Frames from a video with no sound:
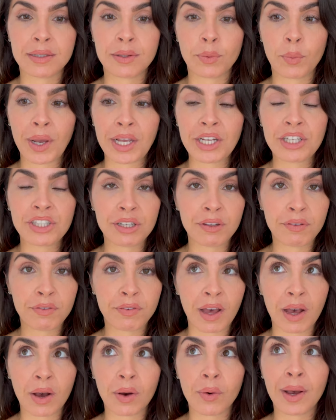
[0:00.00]
The way she
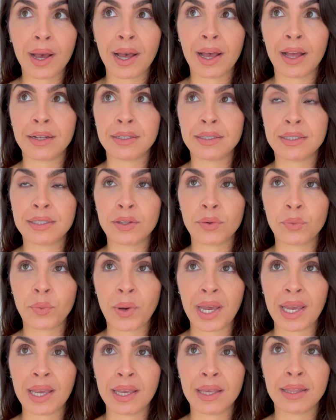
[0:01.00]
fell and the
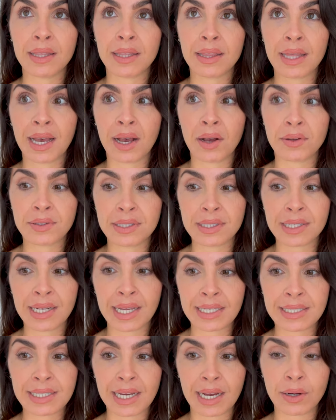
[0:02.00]
way that the house is
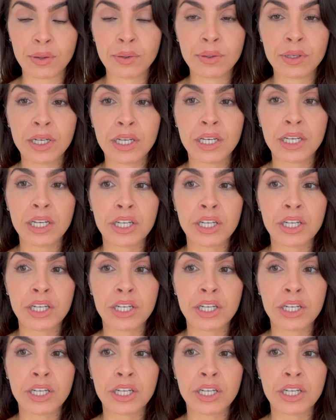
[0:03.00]
laid out,